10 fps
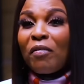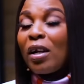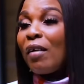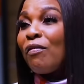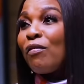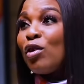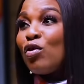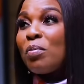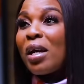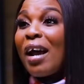My father
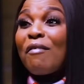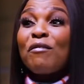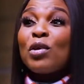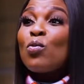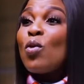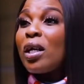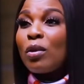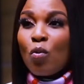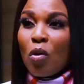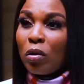flew me everywhere
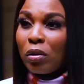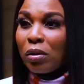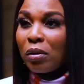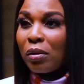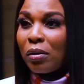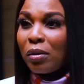in the world